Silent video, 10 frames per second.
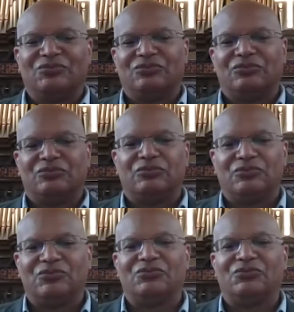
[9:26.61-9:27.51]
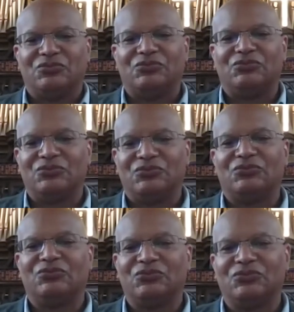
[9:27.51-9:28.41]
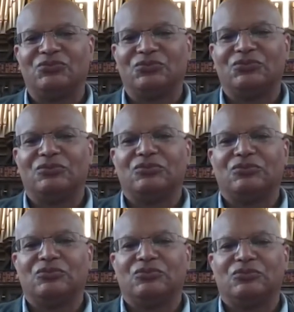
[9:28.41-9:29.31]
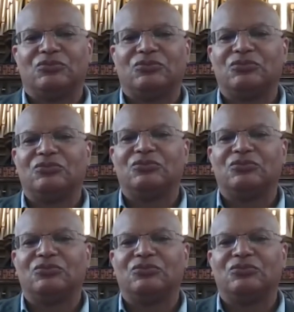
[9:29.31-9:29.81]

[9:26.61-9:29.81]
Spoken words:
No words are spoken by the person on screen.